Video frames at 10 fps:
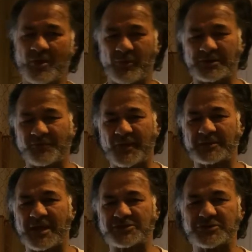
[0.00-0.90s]
What a
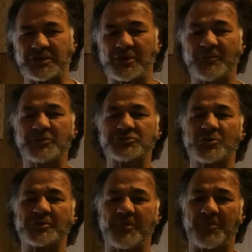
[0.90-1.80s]
fantastic number
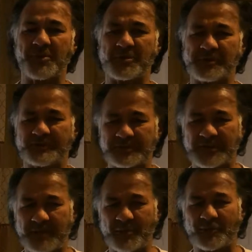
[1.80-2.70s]
during the period of the
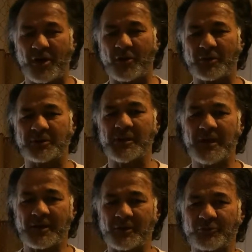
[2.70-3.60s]
time of our
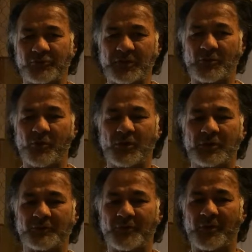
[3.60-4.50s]
country
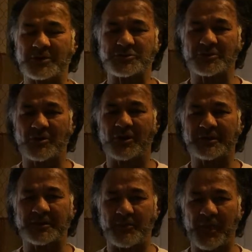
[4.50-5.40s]
going for what you call
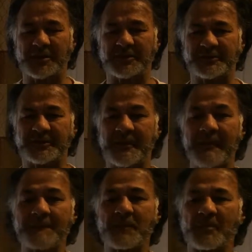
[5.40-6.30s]
independence.
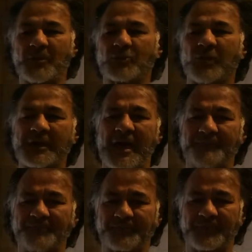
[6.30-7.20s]
But what
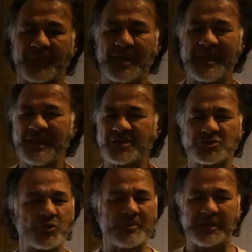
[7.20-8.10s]
happened?
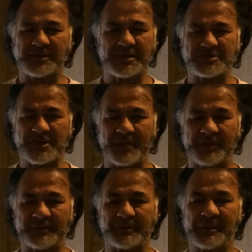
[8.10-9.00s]
Too many things
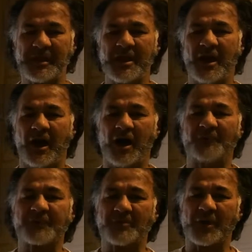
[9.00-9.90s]
happened.
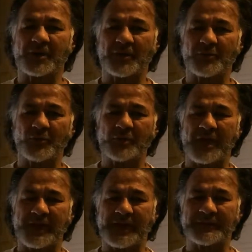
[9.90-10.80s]
After Burnham ruled
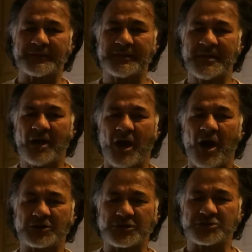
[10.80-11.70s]
Guyana,
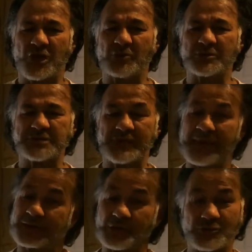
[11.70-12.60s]
Arthur Chong was
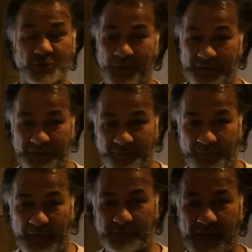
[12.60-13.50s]
elected, who's a relative of
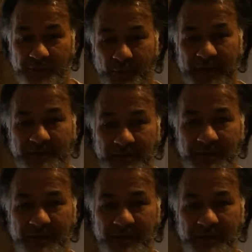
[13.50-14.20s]
mine, by the way.